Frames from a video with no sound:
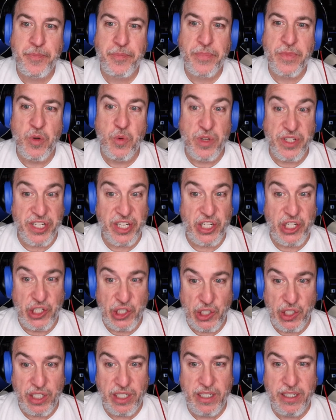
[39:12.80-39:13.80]
Was it
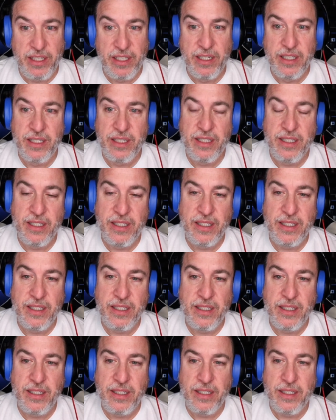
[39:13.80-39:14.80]
good?
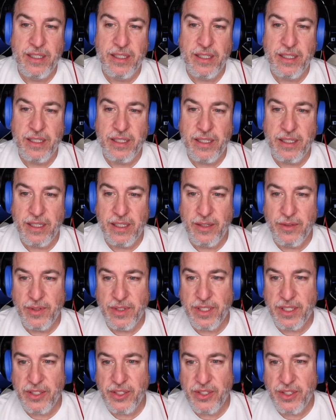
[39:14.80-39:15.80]
It
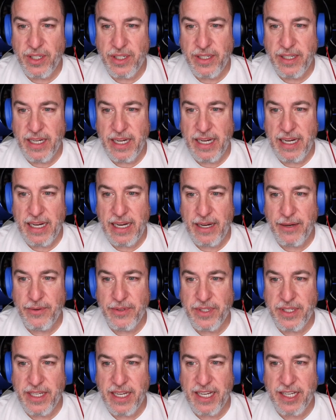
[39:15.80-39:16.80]
was a Sunday. I
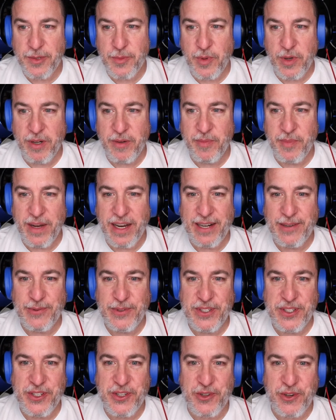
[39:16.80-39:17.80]
was desperate. Mine
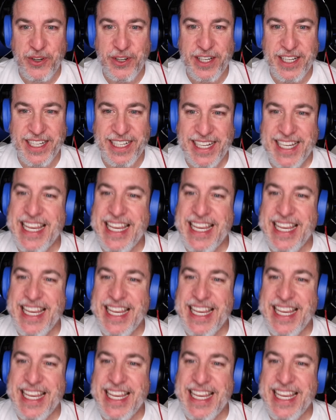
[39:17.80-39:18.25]
was drunken.